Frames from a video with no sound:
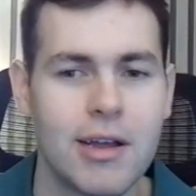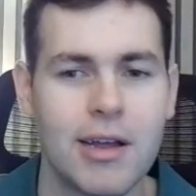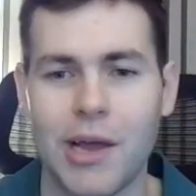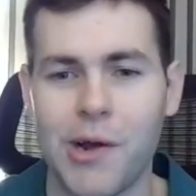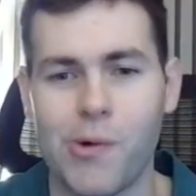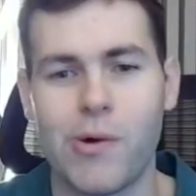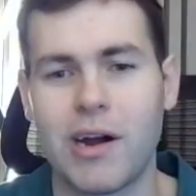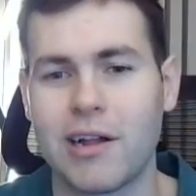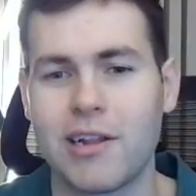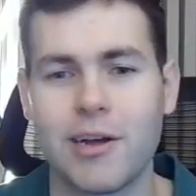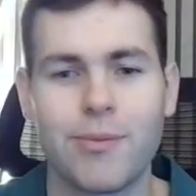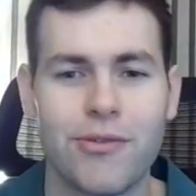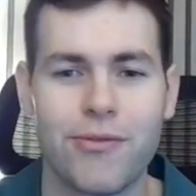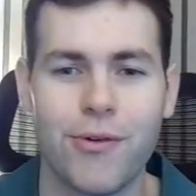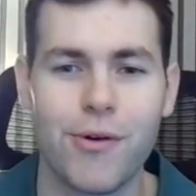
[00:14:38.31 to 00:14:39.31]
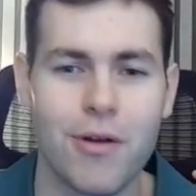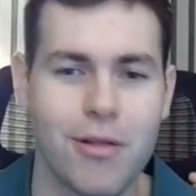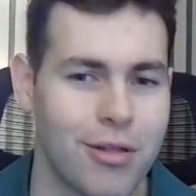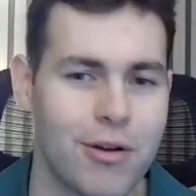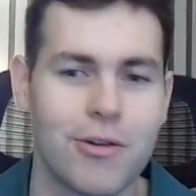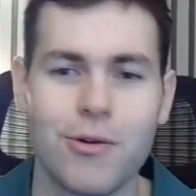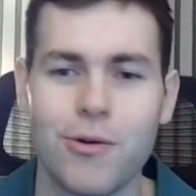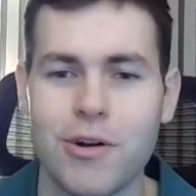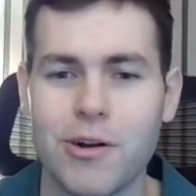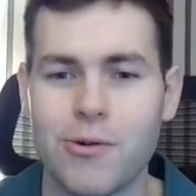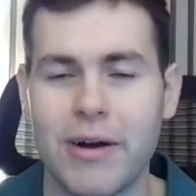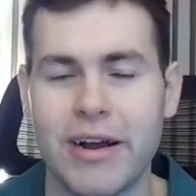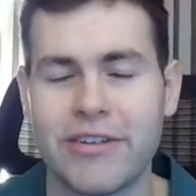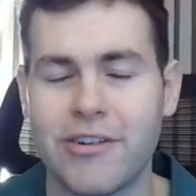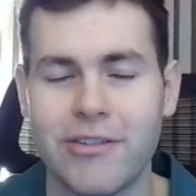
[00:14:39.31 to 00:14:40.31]
Then we want clips for third order
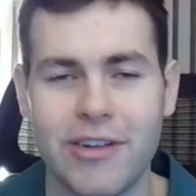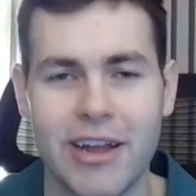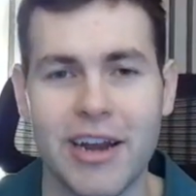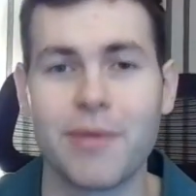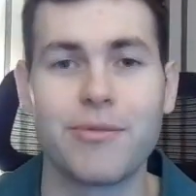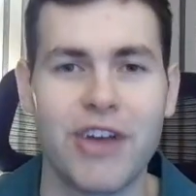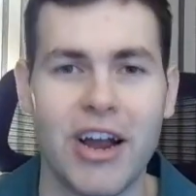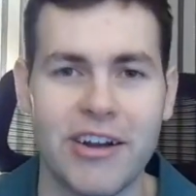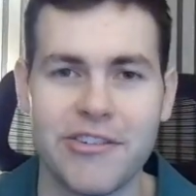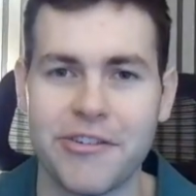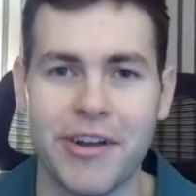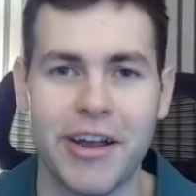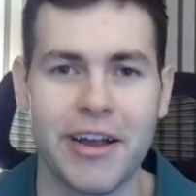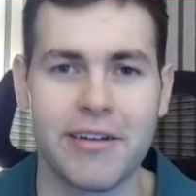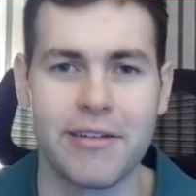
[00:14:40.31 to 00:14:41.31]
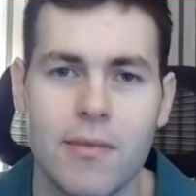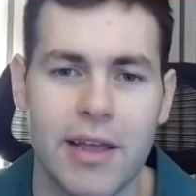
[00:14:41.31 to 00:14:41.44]
questions and objection handling.